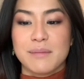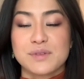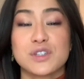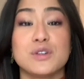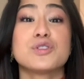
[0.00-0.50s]

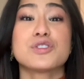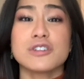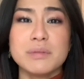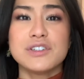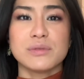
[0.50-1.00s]
So you
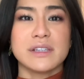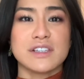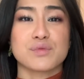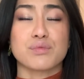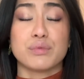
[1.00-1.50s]
should be doing
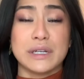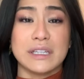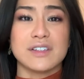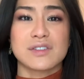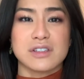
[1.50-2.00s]
this
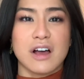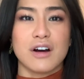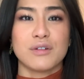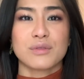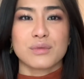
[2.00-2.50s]
really
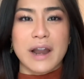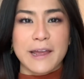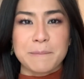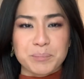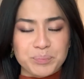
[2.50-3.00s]
slow,
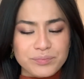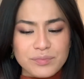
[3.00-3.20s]
right?